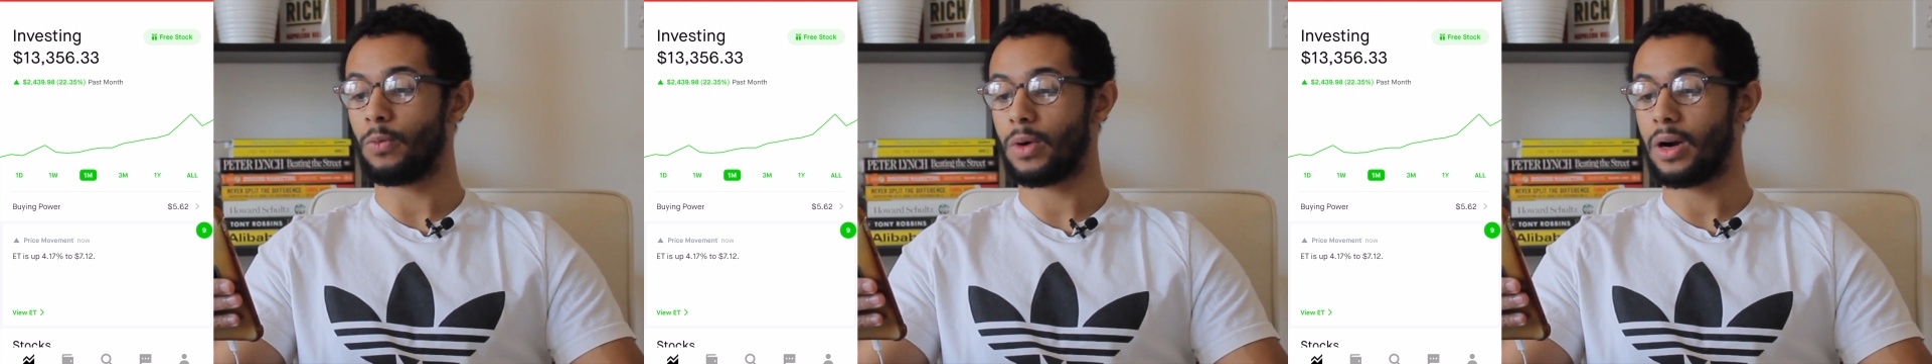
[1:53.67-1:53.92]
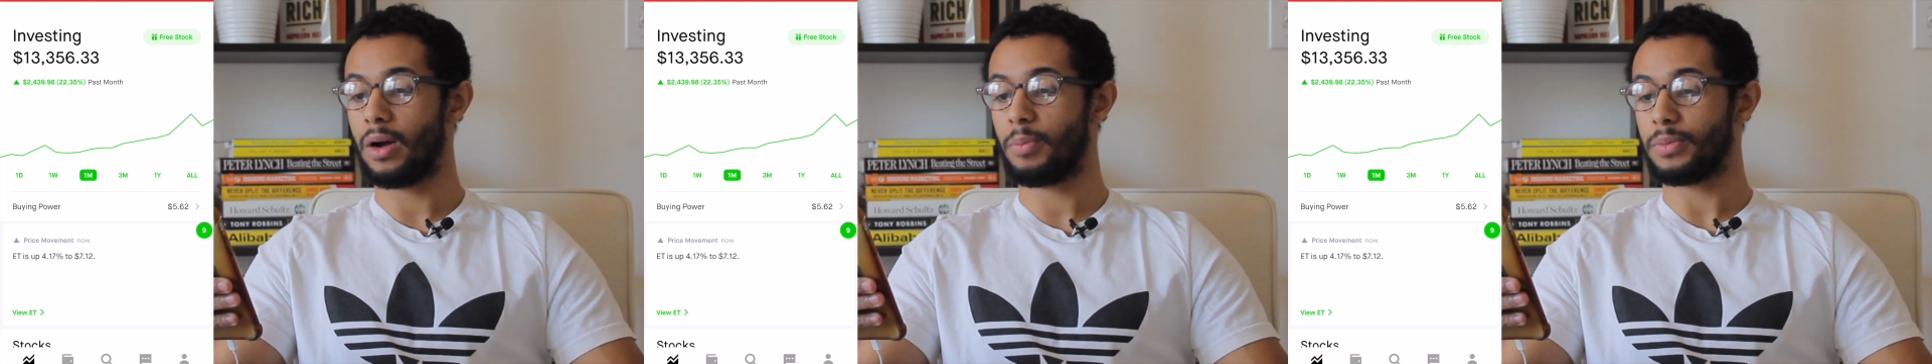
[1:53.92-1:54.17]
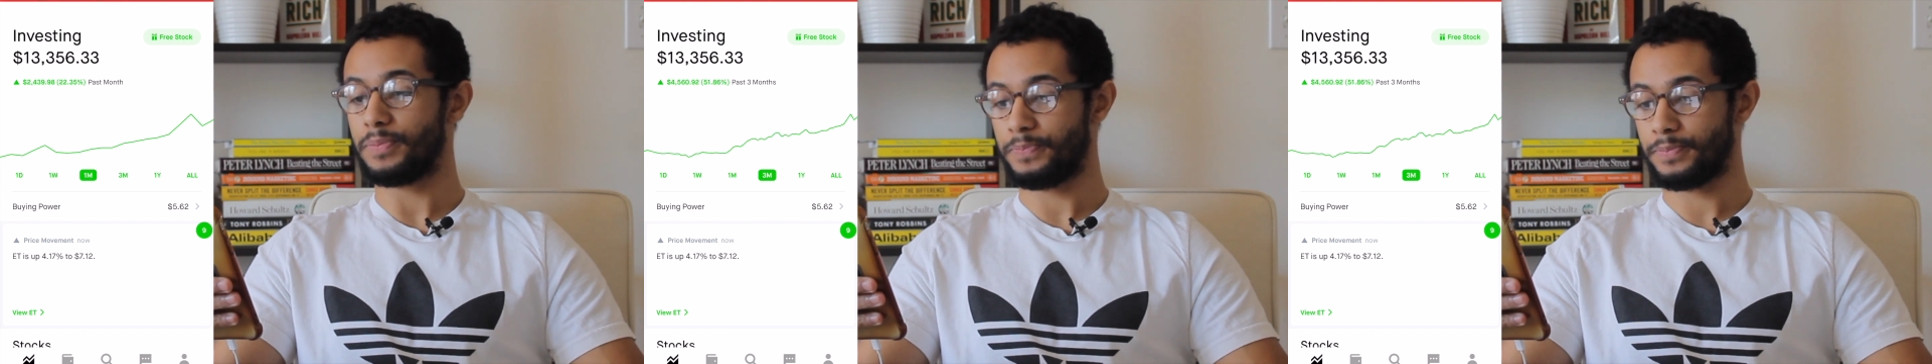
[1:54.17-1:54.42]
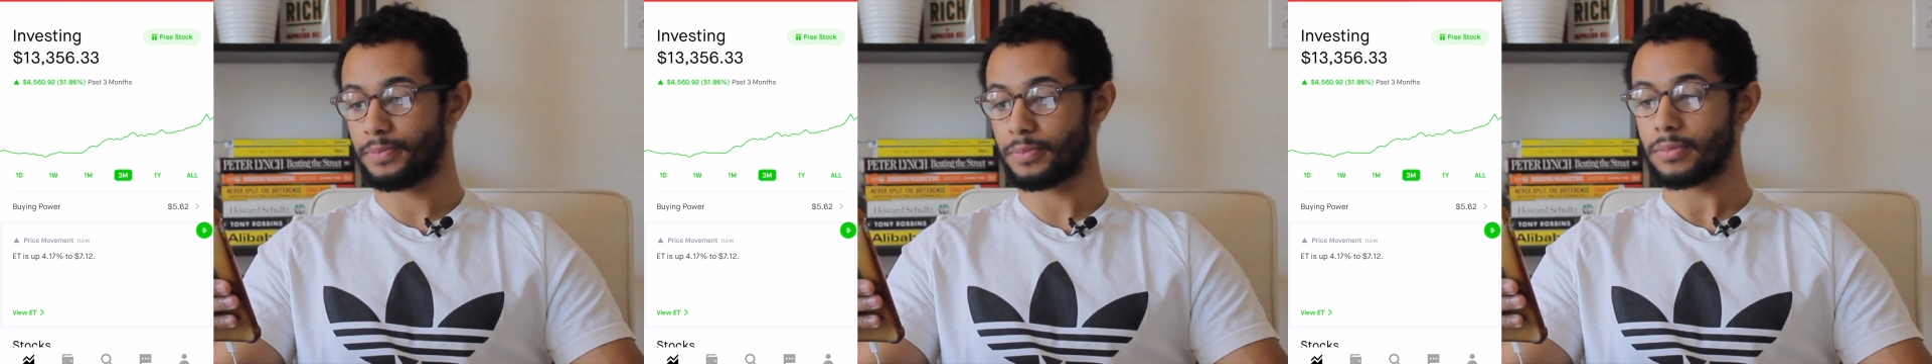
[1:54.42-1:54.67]
We're up
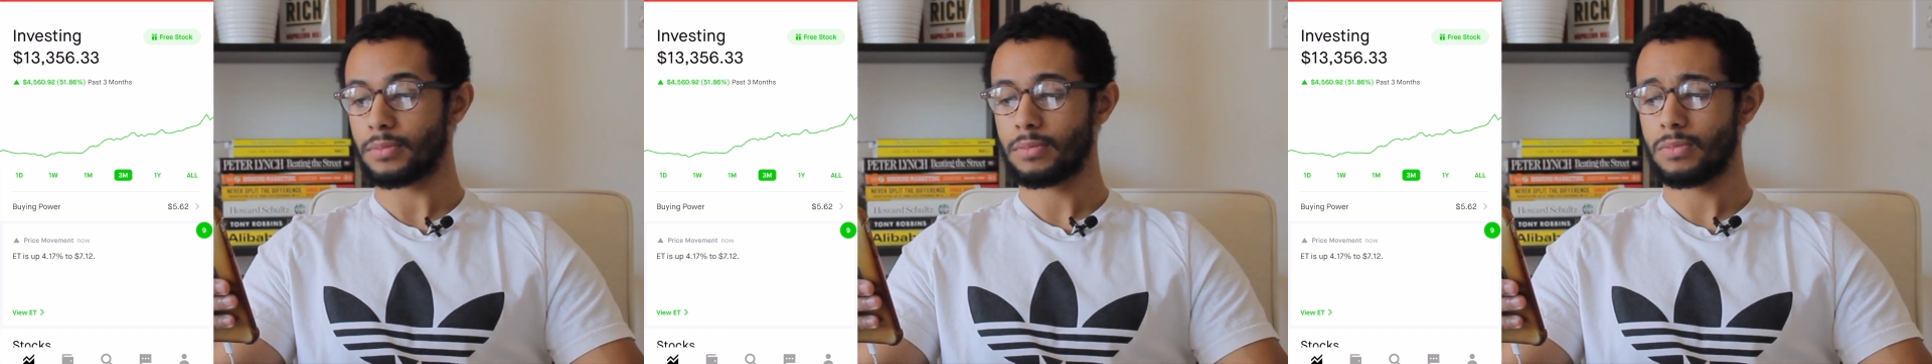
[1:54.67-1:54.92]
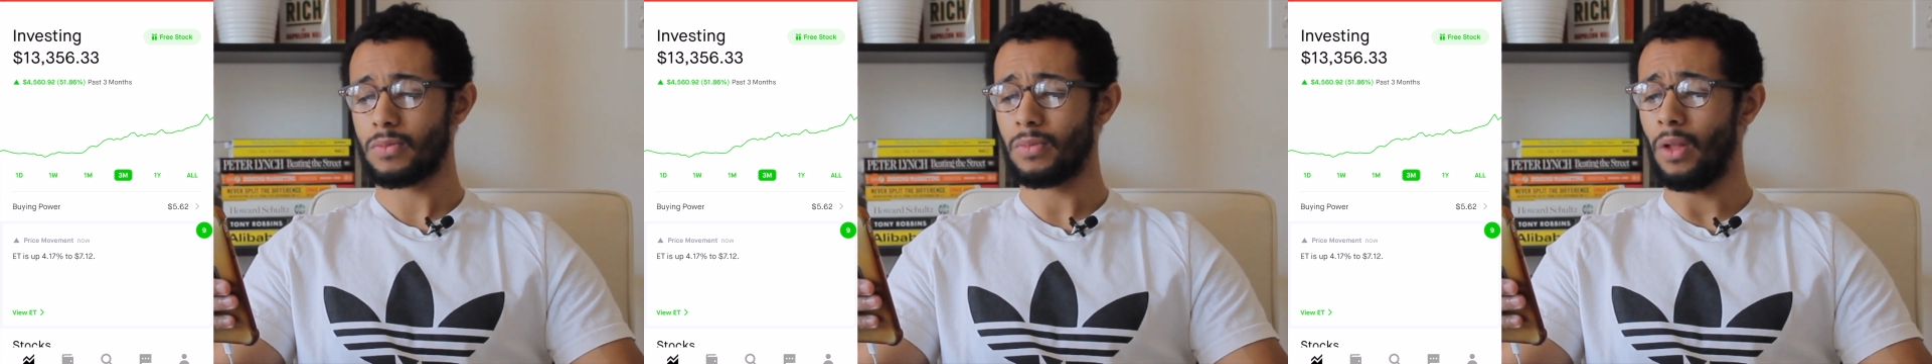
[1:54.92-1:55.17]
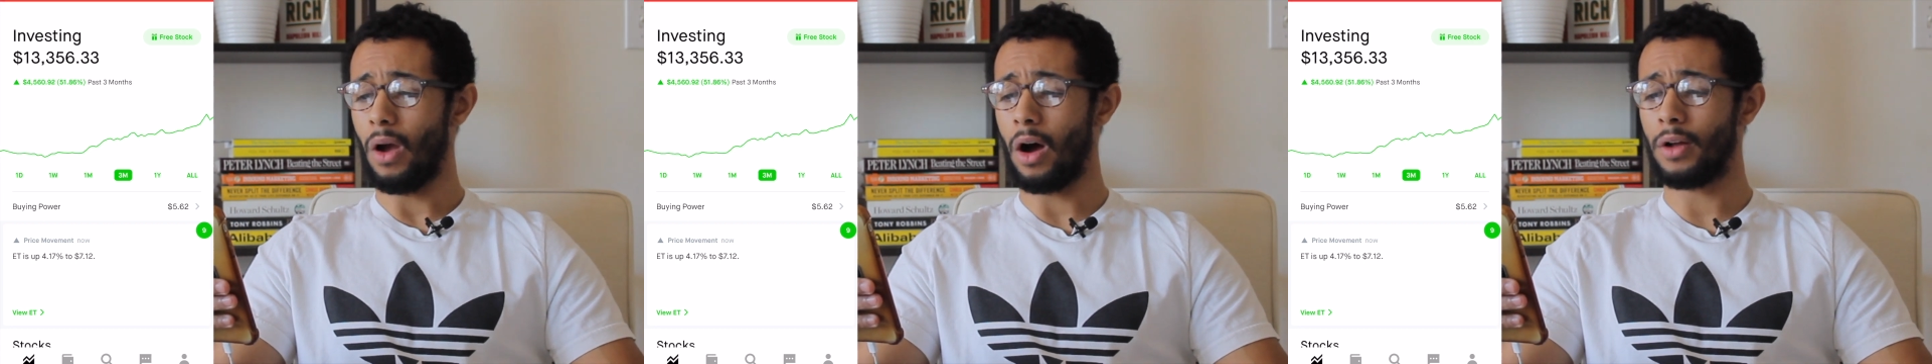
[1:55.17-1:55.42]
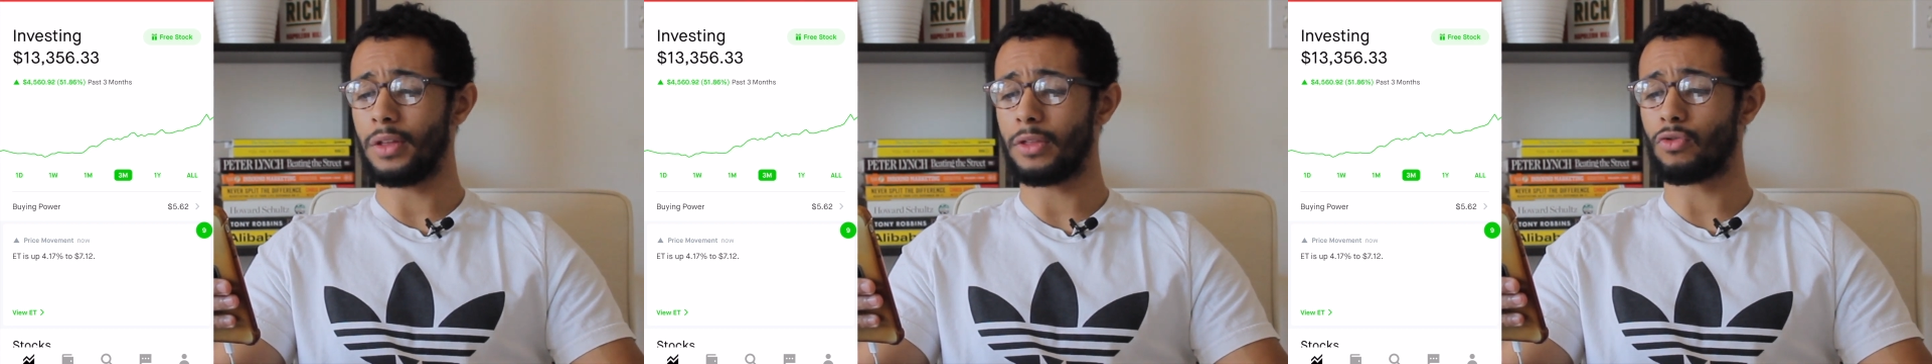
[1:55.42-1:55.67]

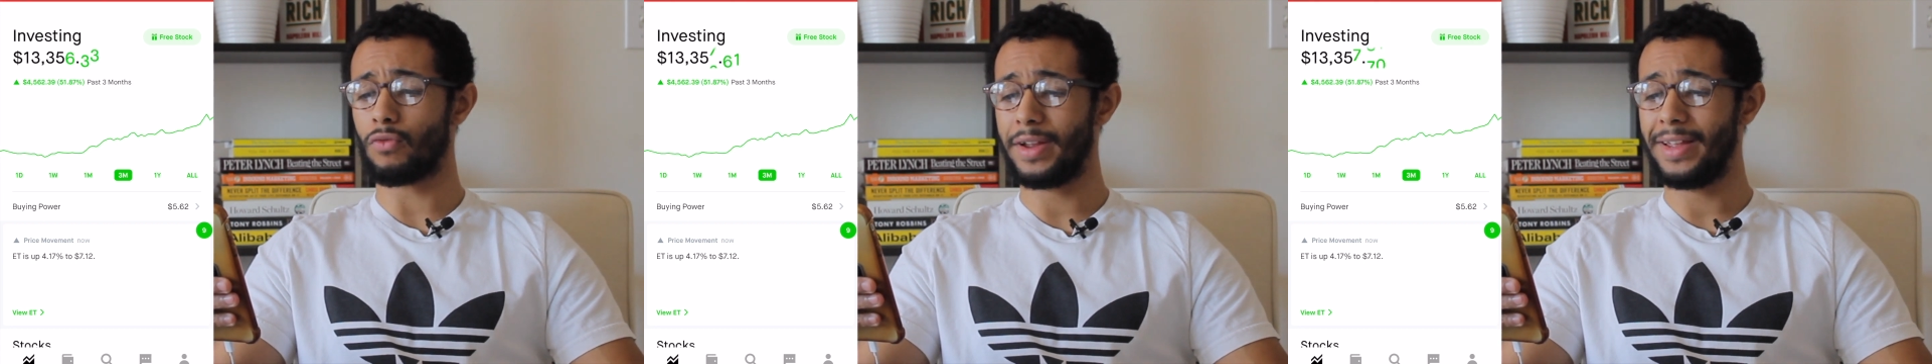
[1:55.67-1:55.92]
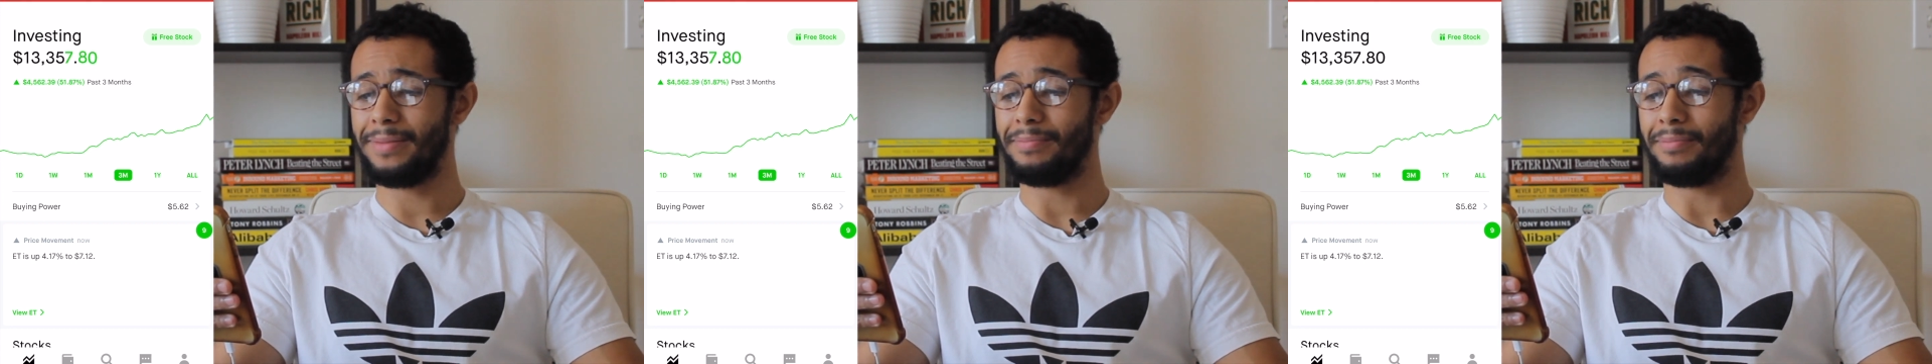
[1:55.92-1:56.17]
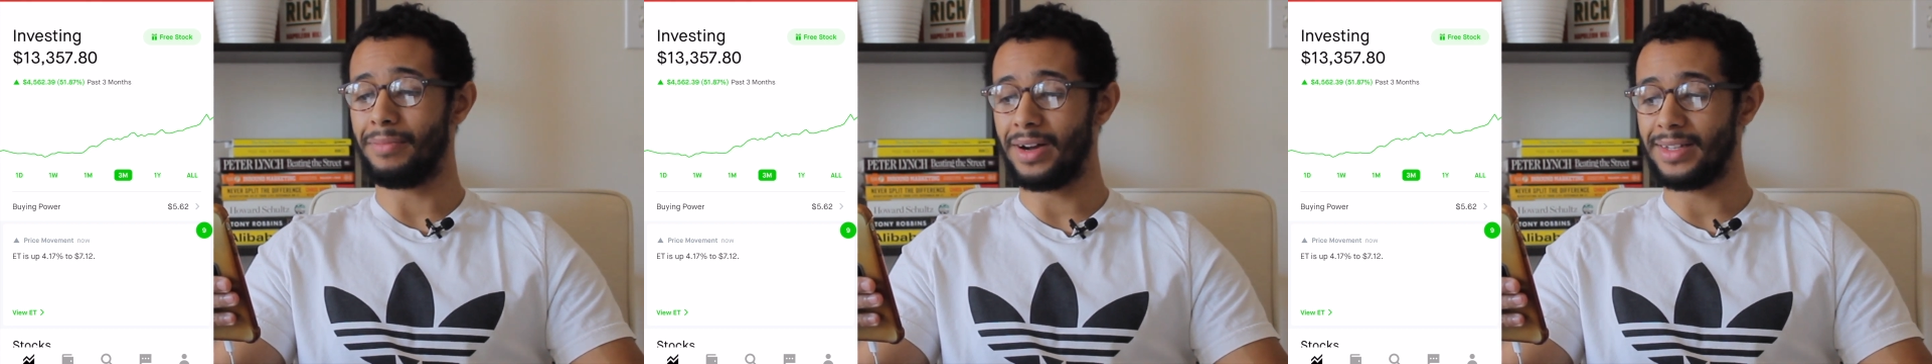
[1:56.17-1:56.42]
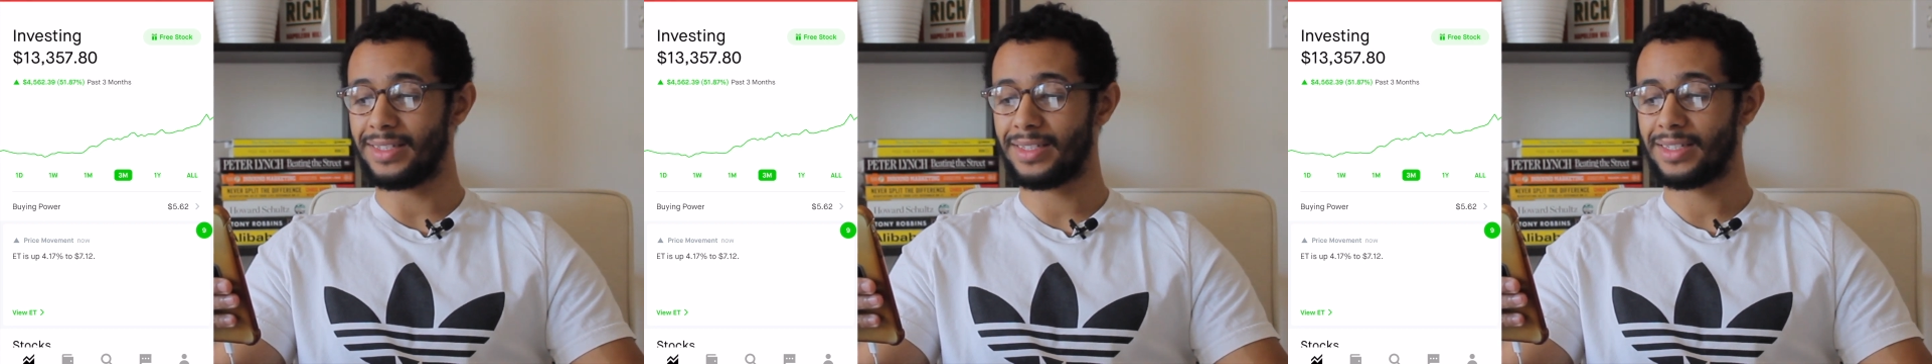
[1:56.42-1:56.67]
on the 3
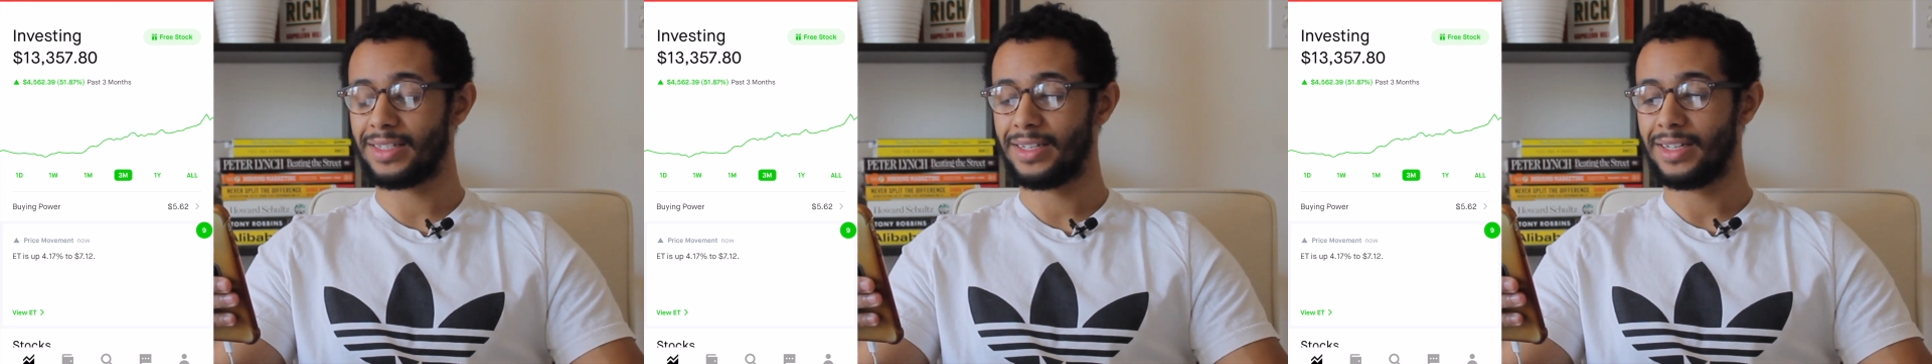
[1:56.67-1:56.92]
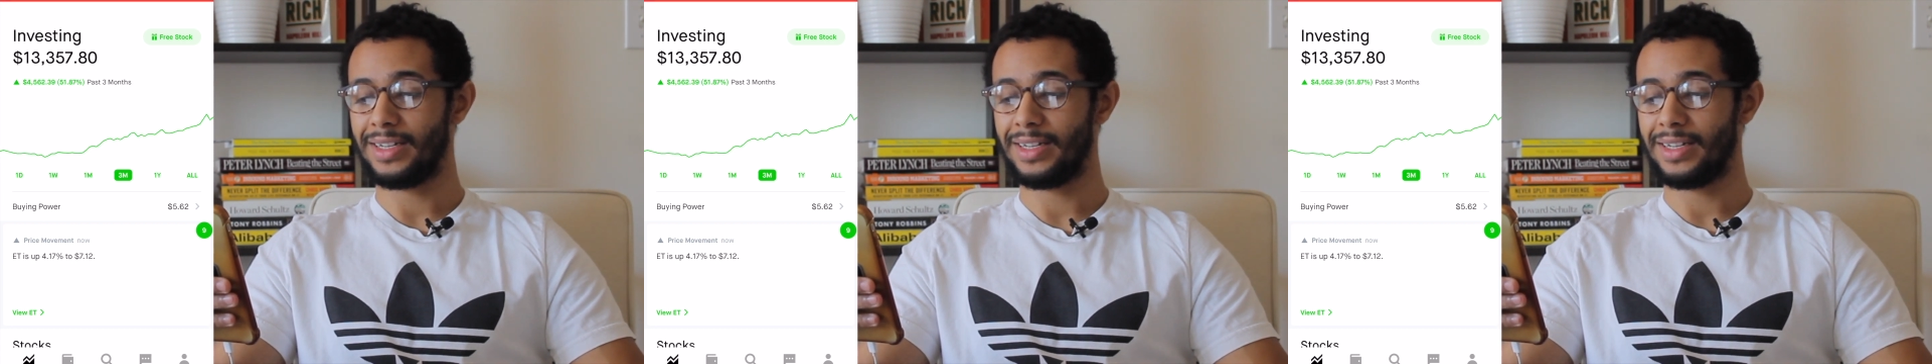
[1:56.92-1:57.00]
months.